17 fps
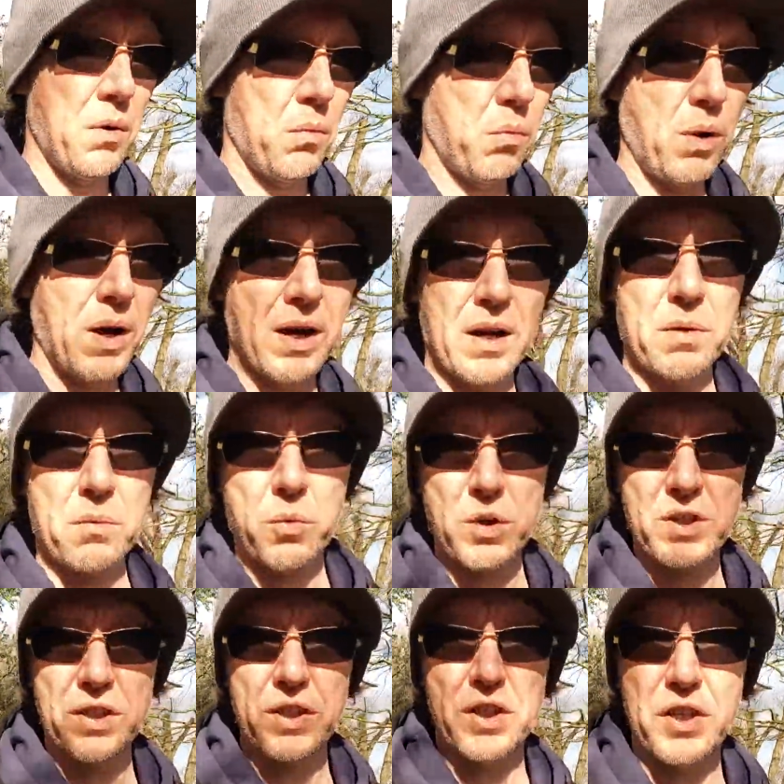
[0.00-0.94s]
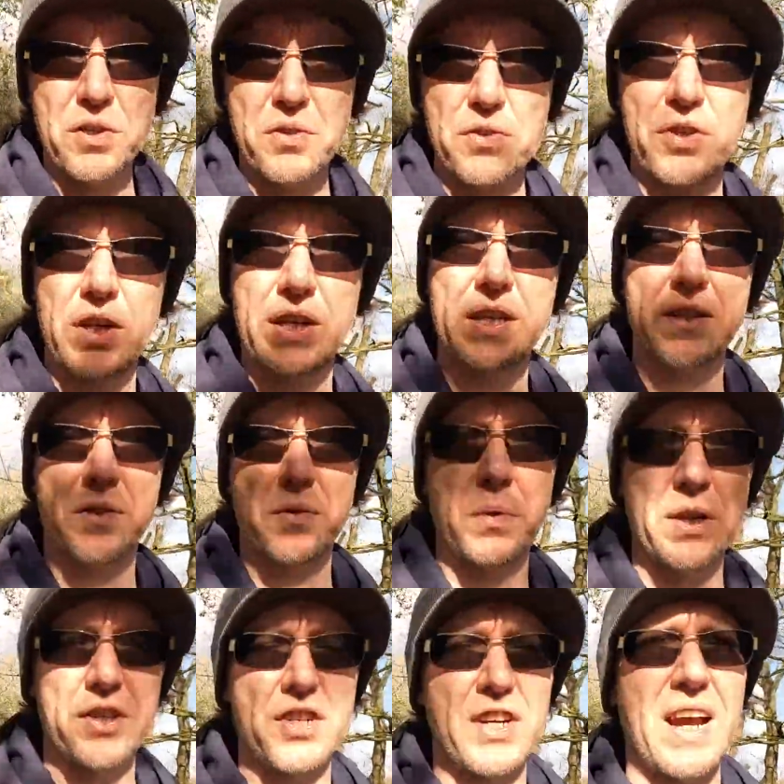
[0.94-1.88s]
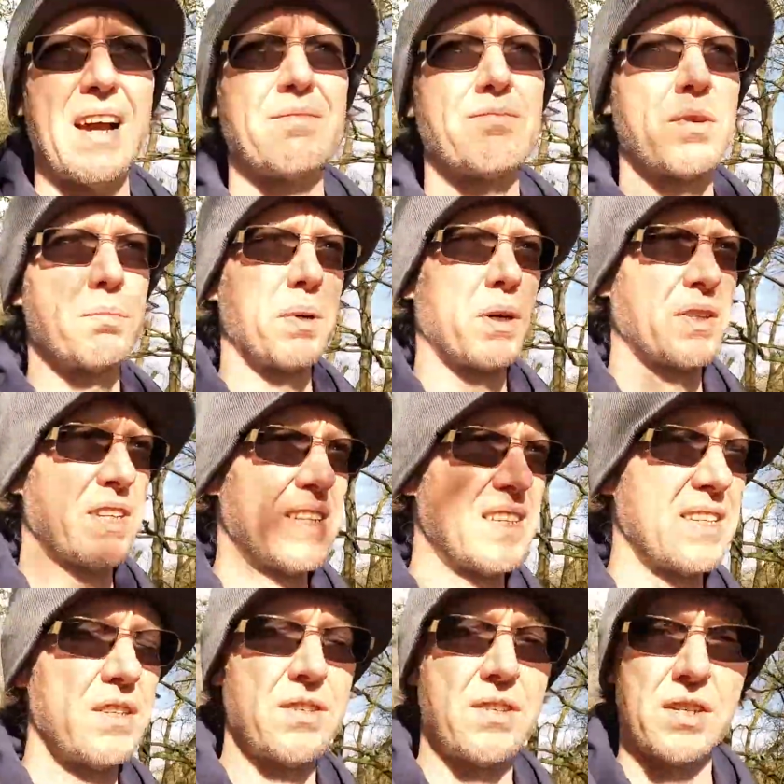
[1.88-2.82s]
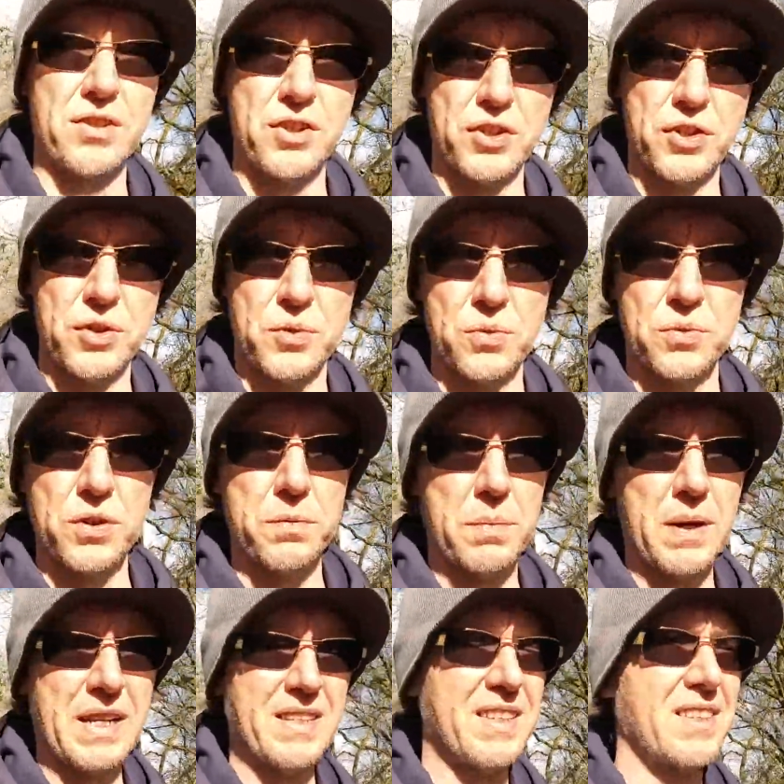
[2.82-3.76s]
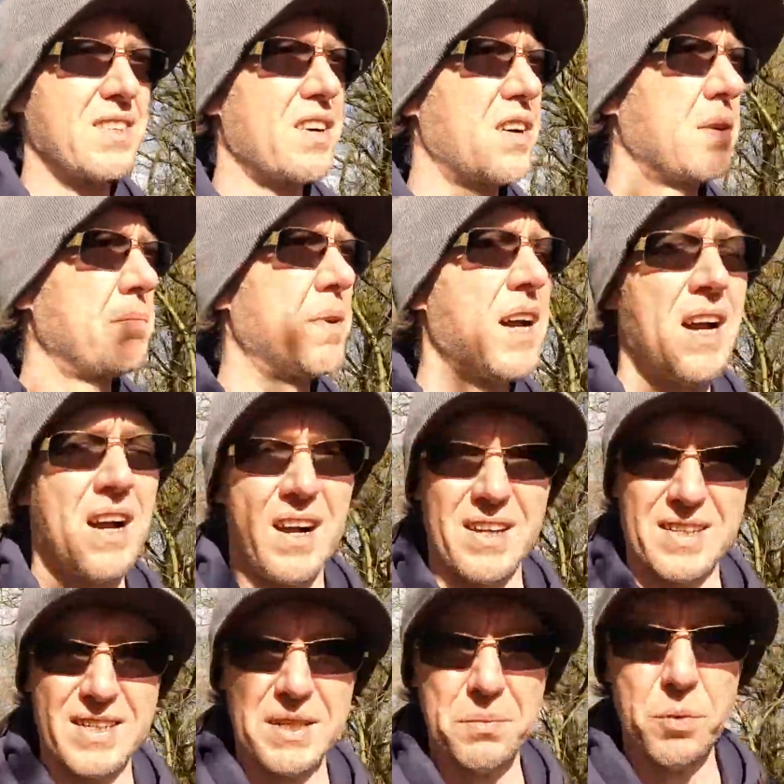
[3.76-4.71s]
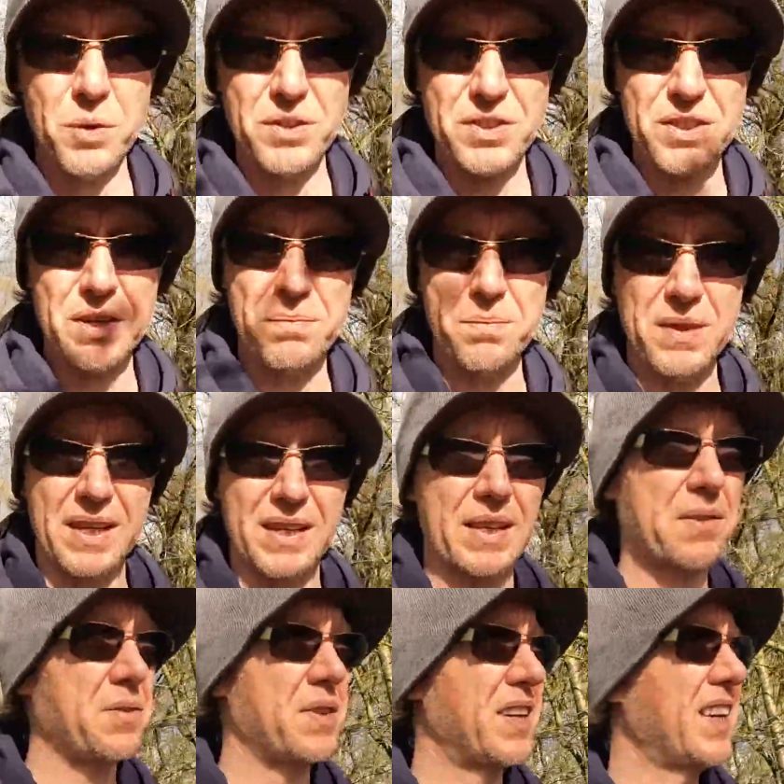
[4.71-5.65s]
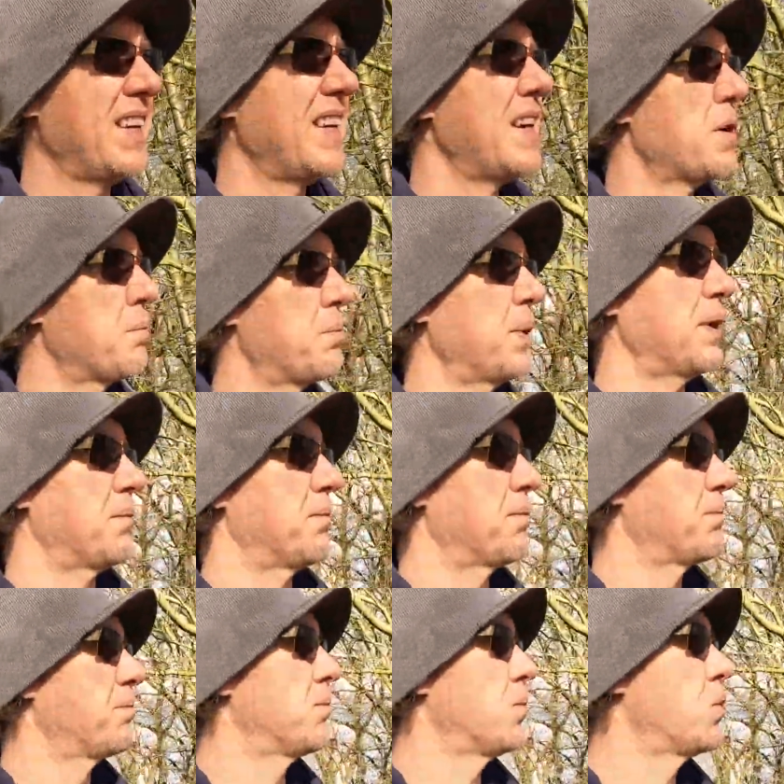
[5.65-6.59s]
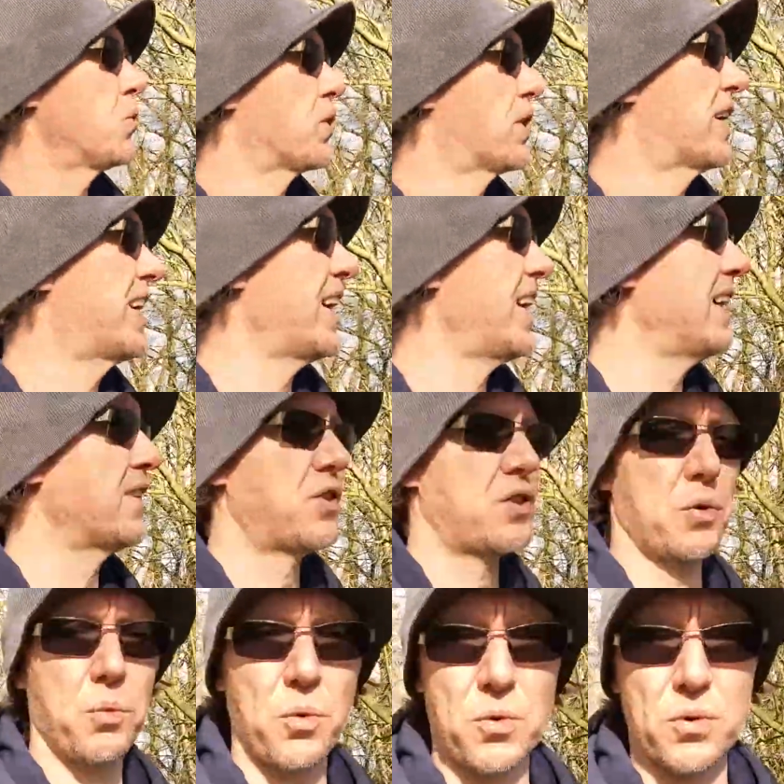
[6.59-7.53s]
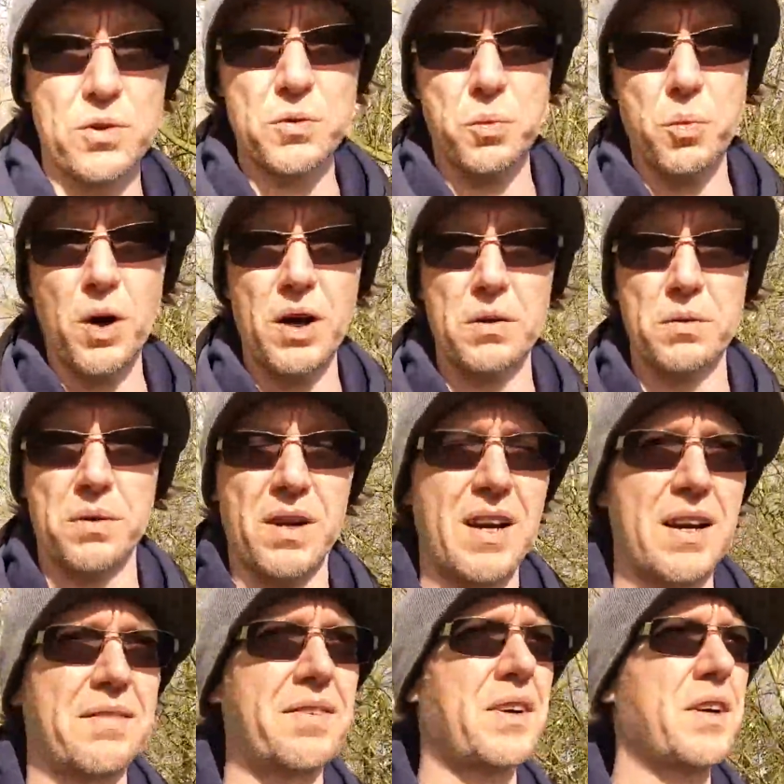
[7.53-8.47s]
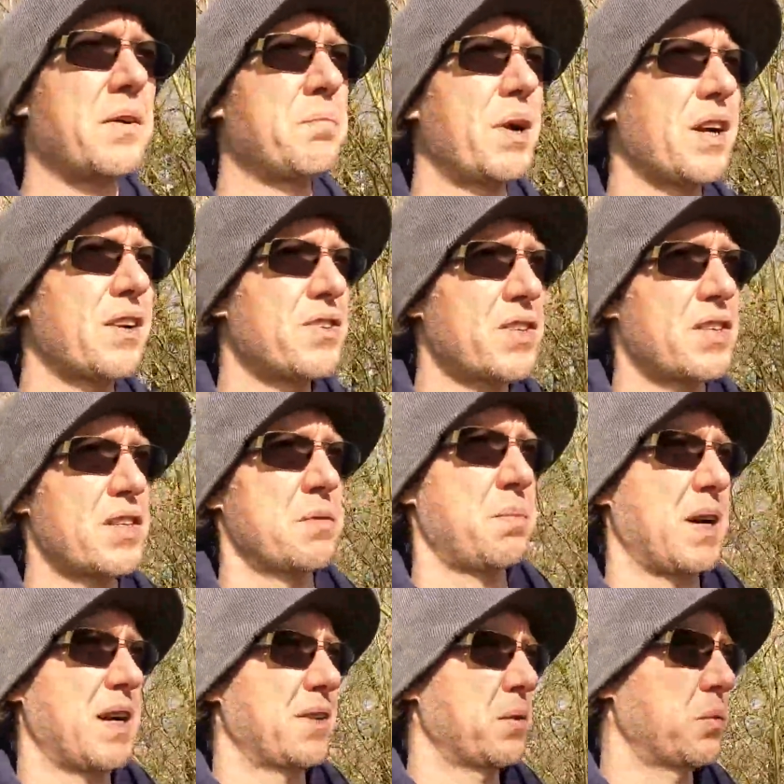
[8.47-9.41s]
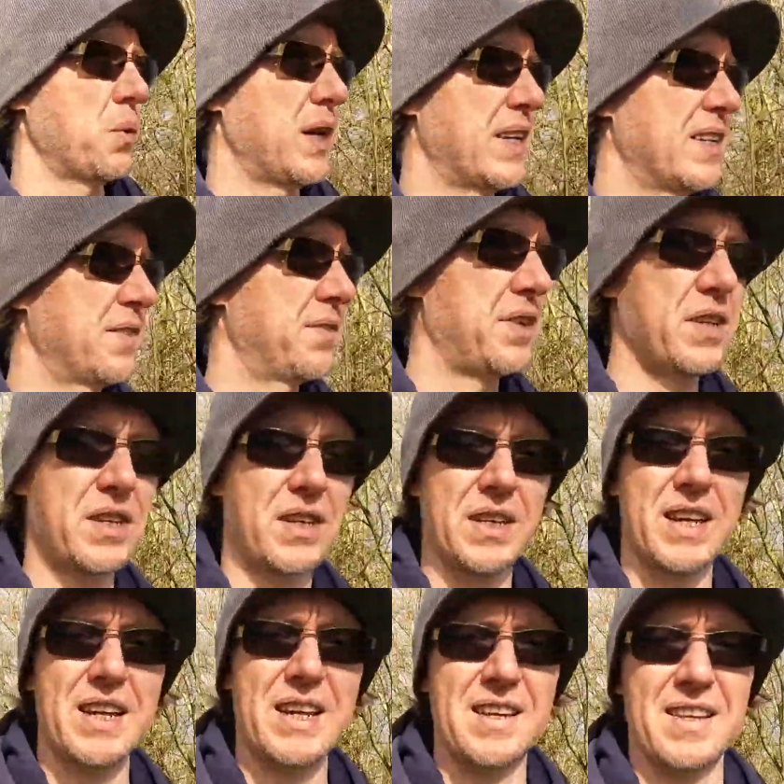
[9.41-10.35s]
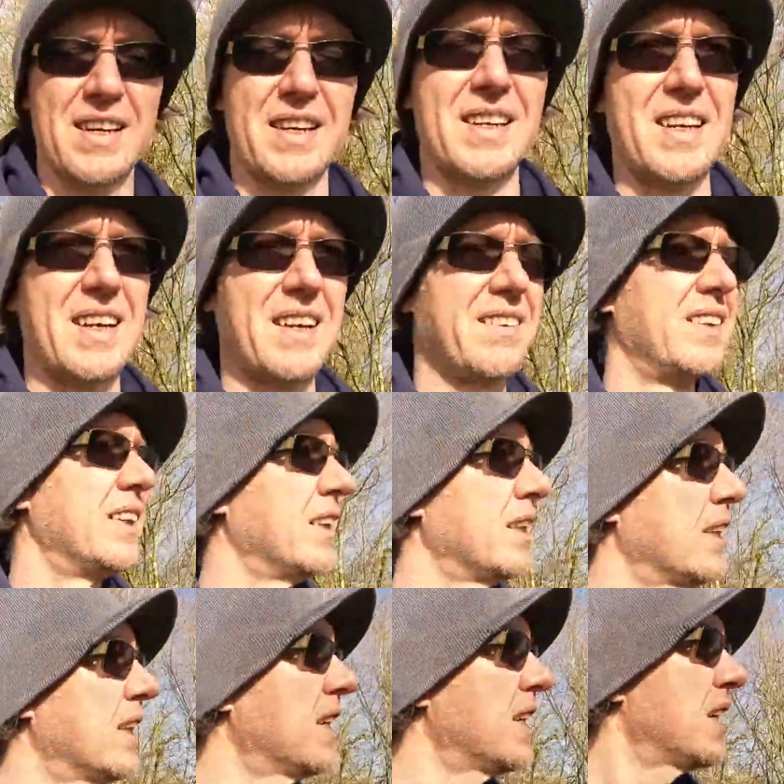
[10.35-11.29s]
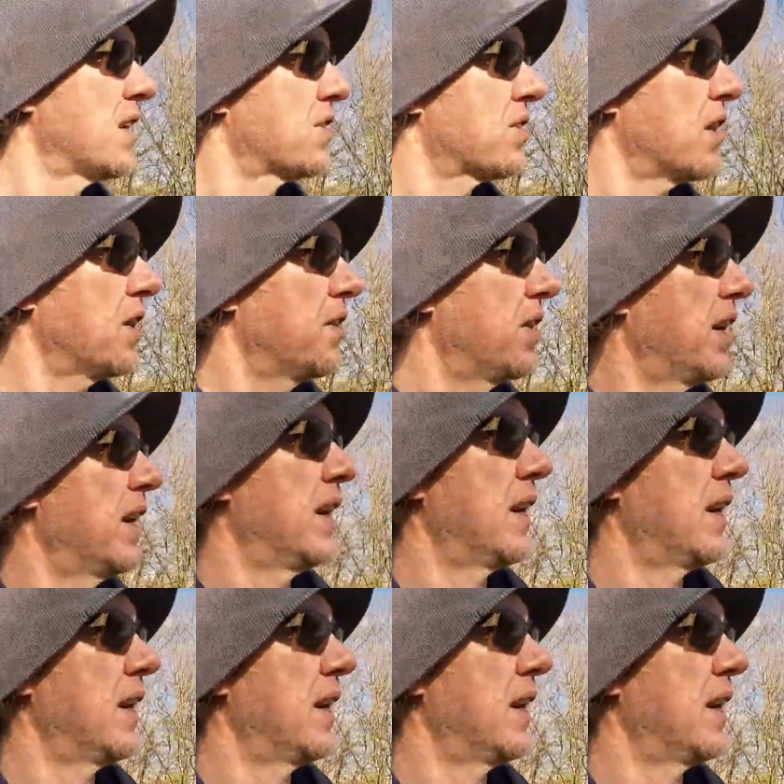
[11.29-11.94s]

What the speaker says: while I wouldn't usually switch camera bodies in such a short space of time, I did want something that was a little bit more geared towards wildlife, and I apologise about the wind if you can hear that now. So